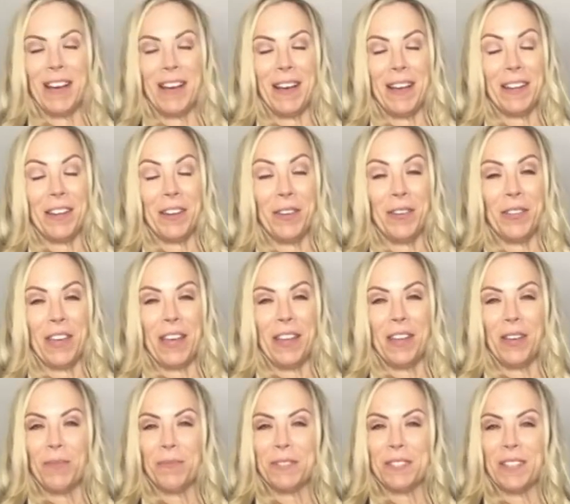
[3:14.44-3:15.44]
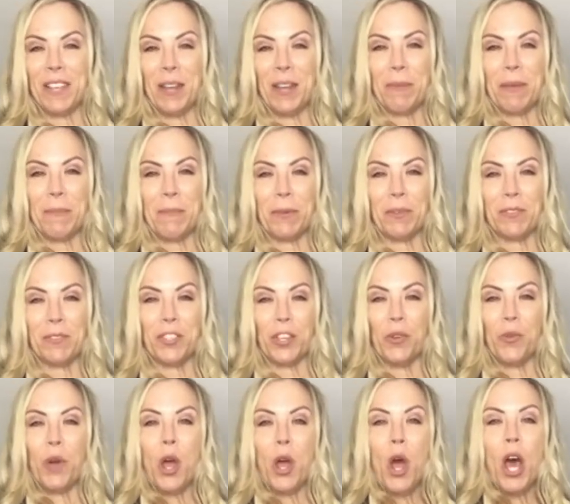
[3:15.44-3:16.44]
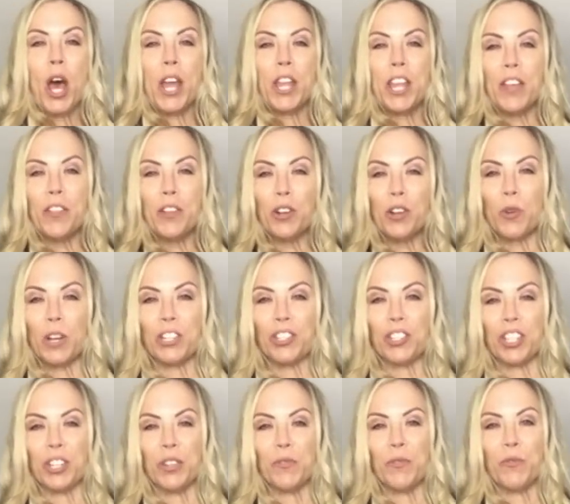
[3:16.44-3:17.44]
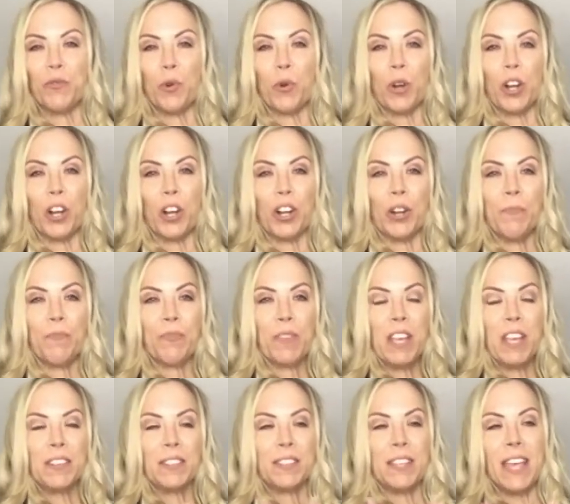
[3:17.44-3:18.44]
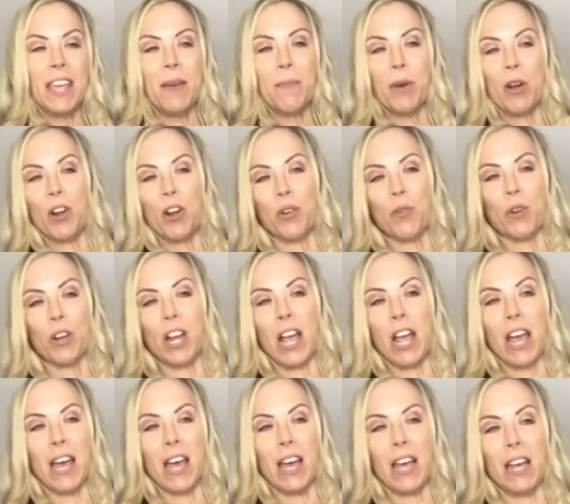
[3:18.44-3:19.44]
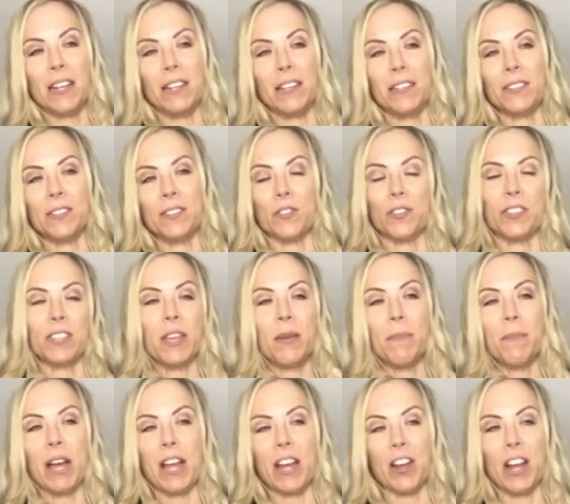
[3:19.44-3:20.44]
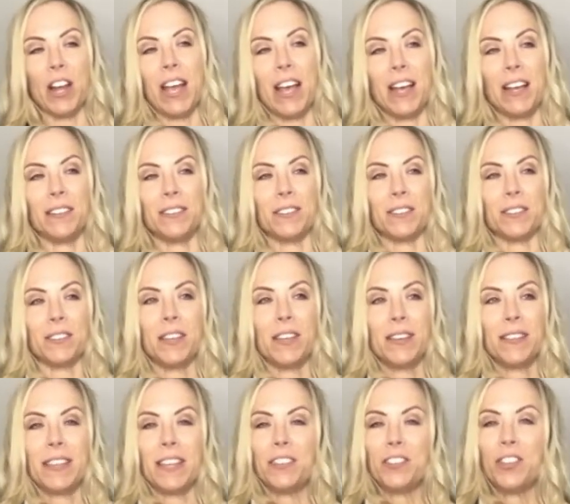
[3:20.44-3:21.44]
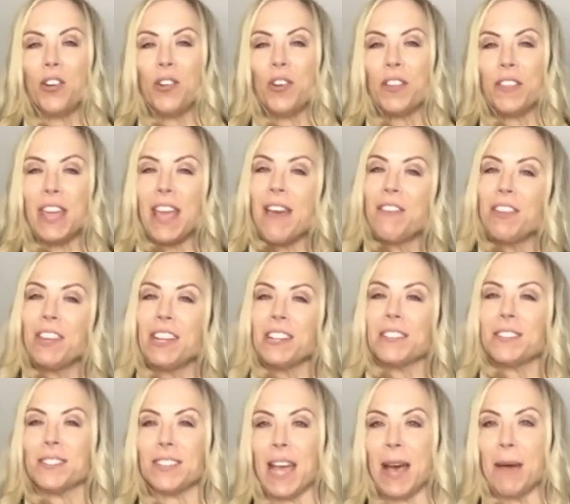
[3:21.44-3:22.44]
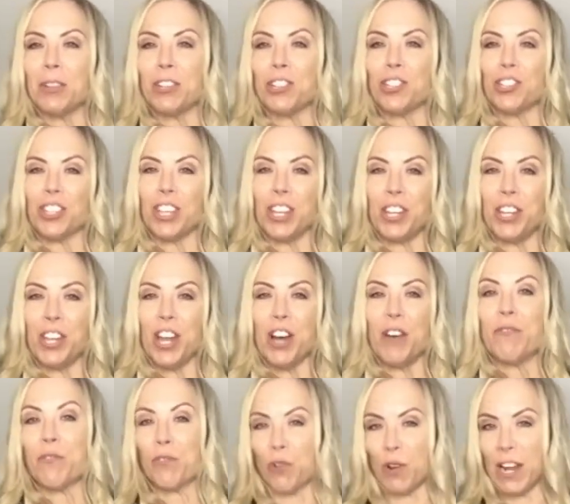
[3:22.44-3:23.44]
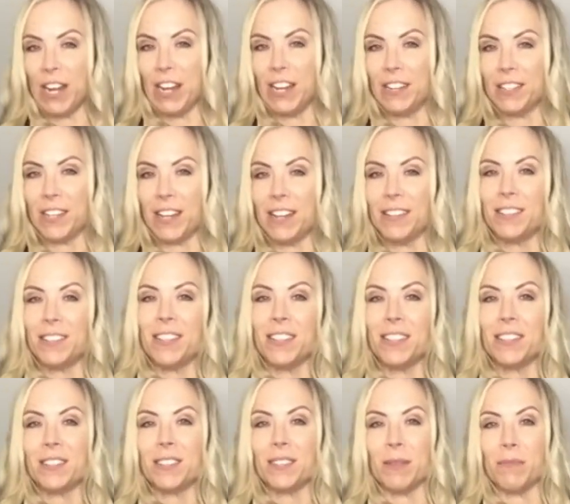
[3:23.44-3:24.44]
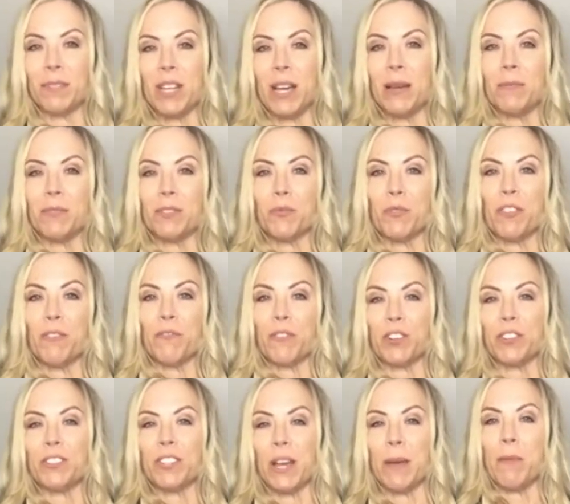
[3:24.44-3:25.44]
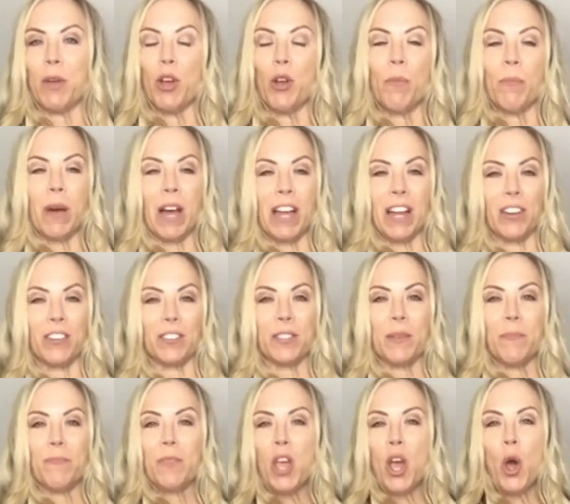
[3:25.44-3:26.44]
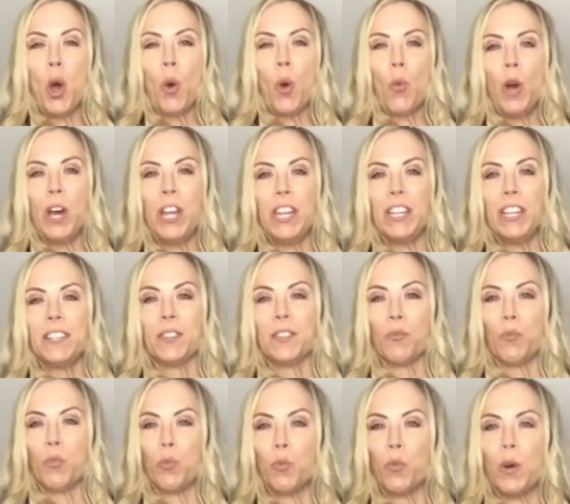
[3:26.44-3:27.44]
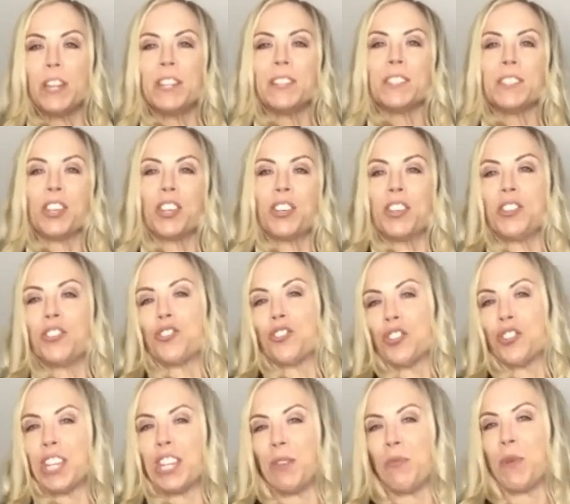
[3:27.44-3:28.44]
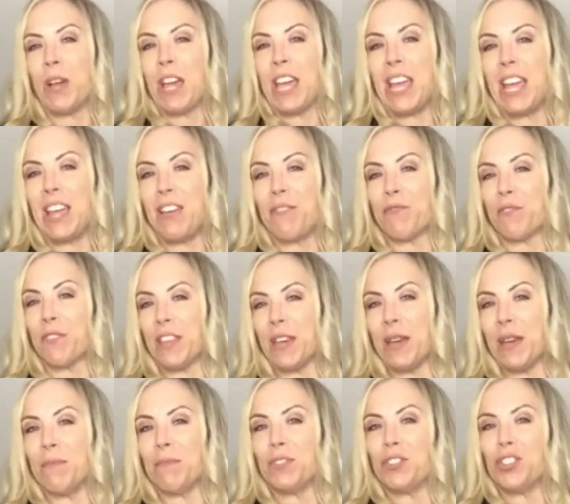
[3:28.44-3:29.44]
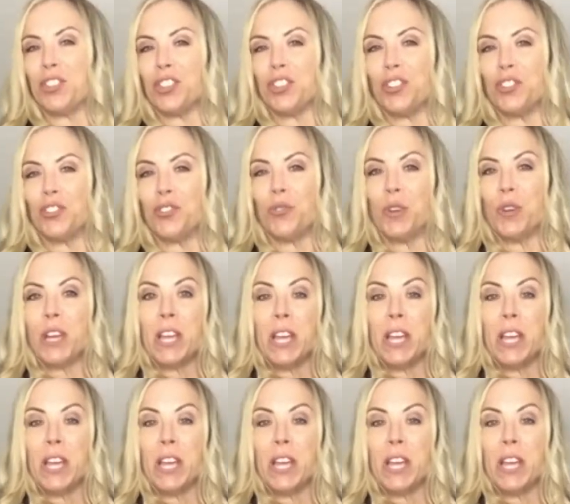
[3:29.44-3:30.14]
I know that helps a lot of people. So another question for, say a borrower has, or say a buyer has, they haven't established enough credit. I see this sometimes with first-time home buyers. What is a good tricky way for them to